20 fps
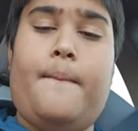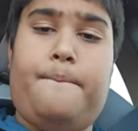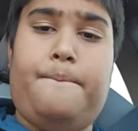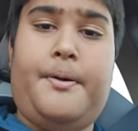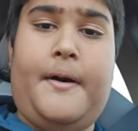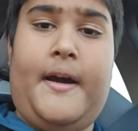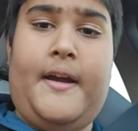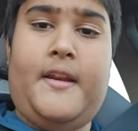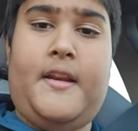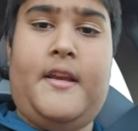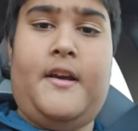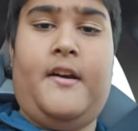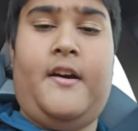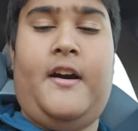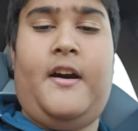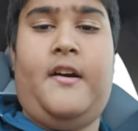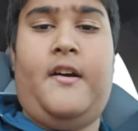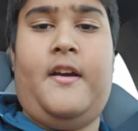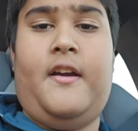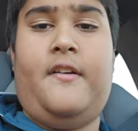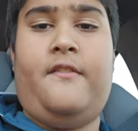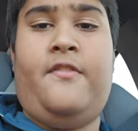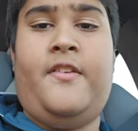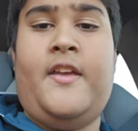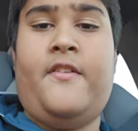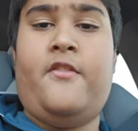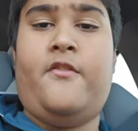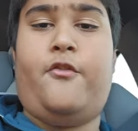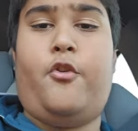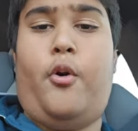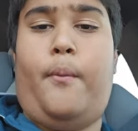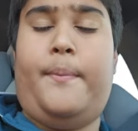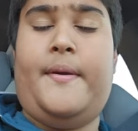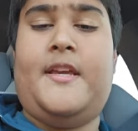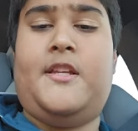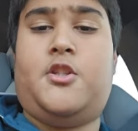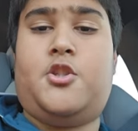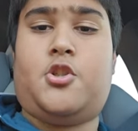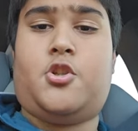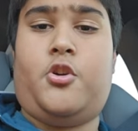But uh, if, even for
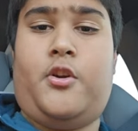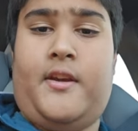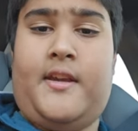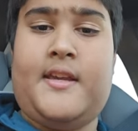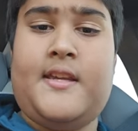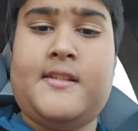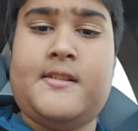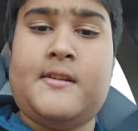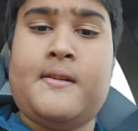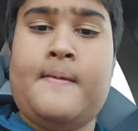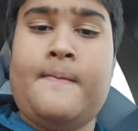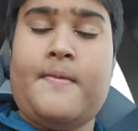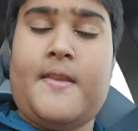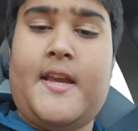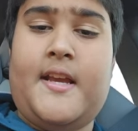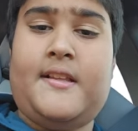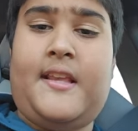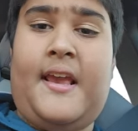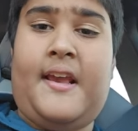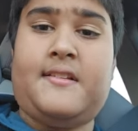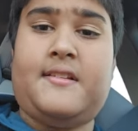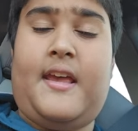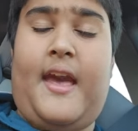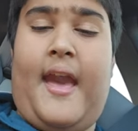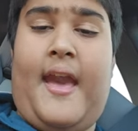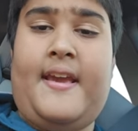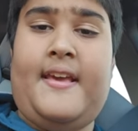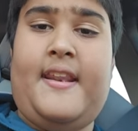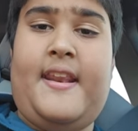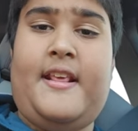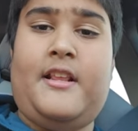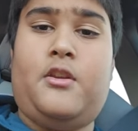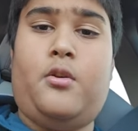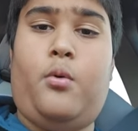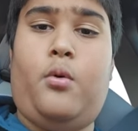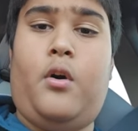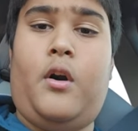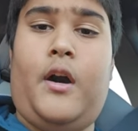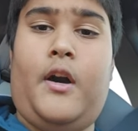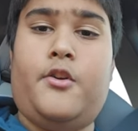beech trees, it takes 80 to
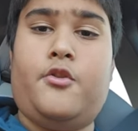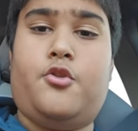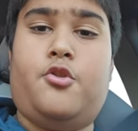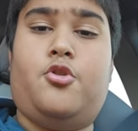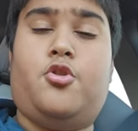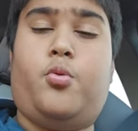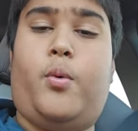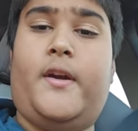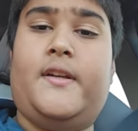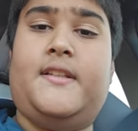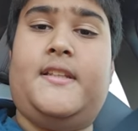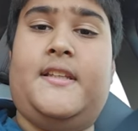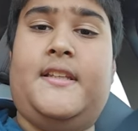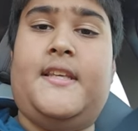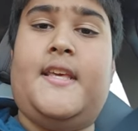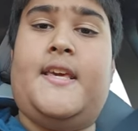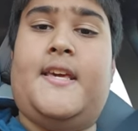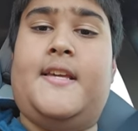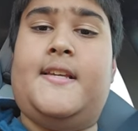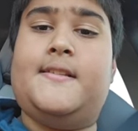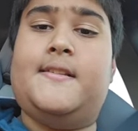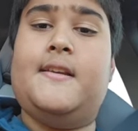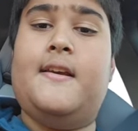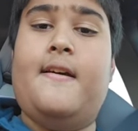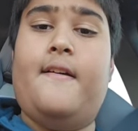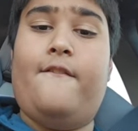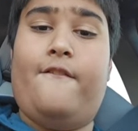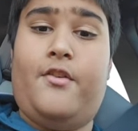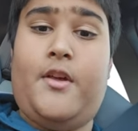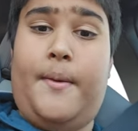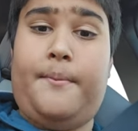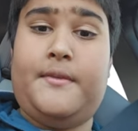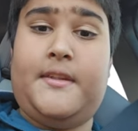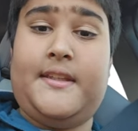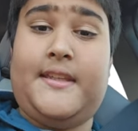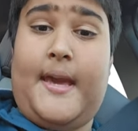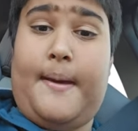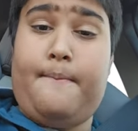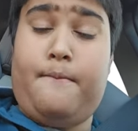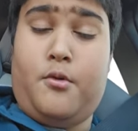120 years for them to
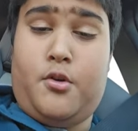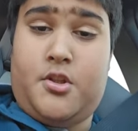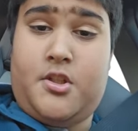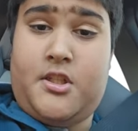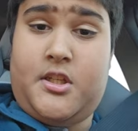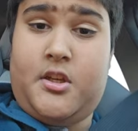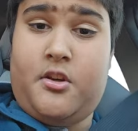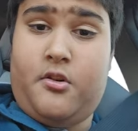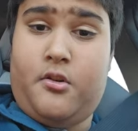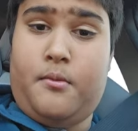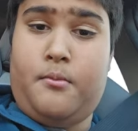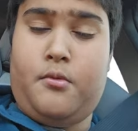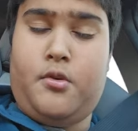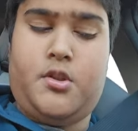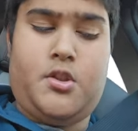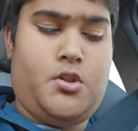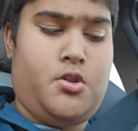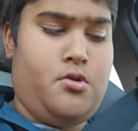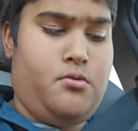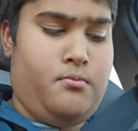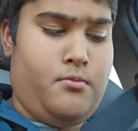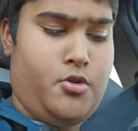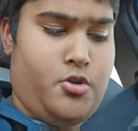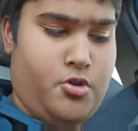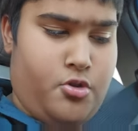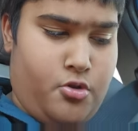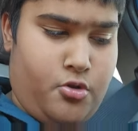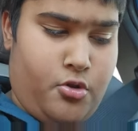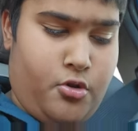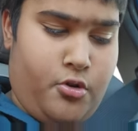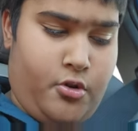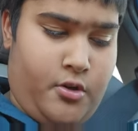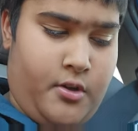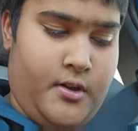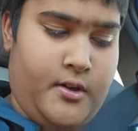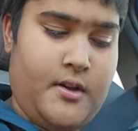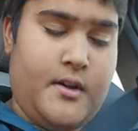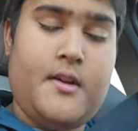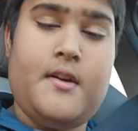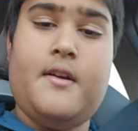get mature, matured,
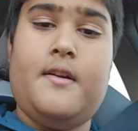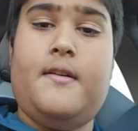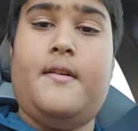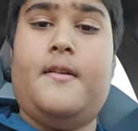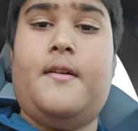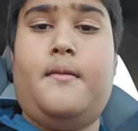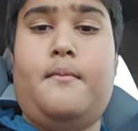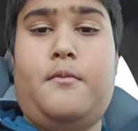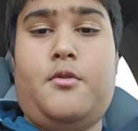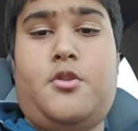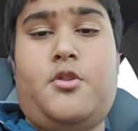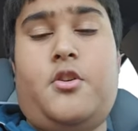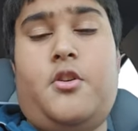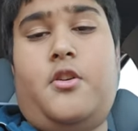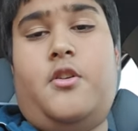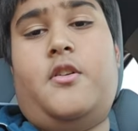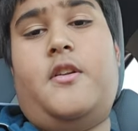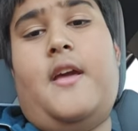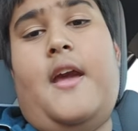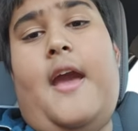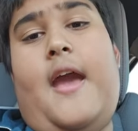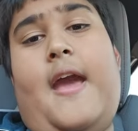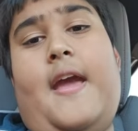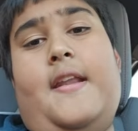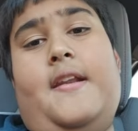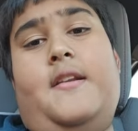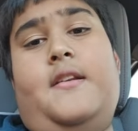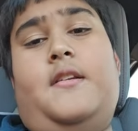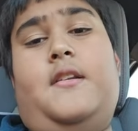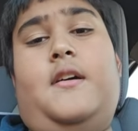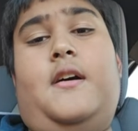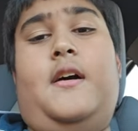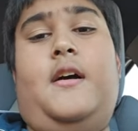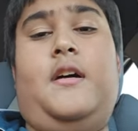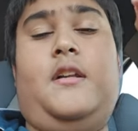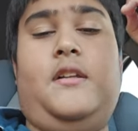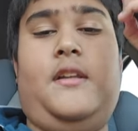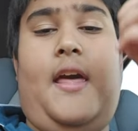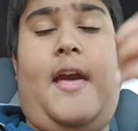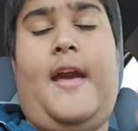matured, matured and
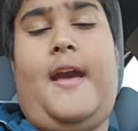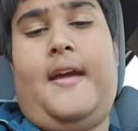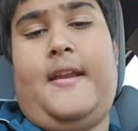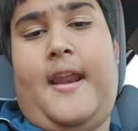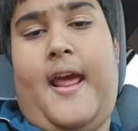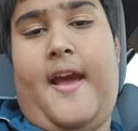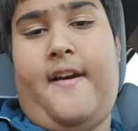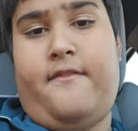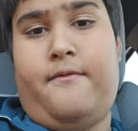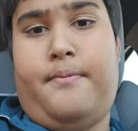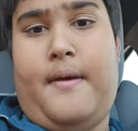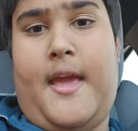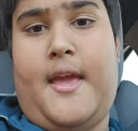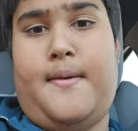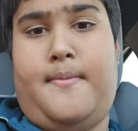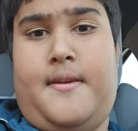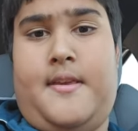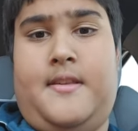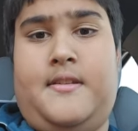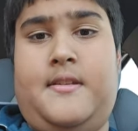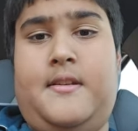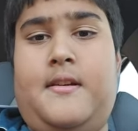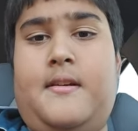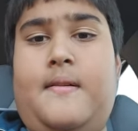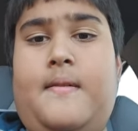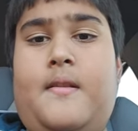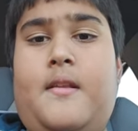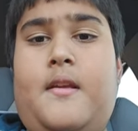uh, and have babies. Mm.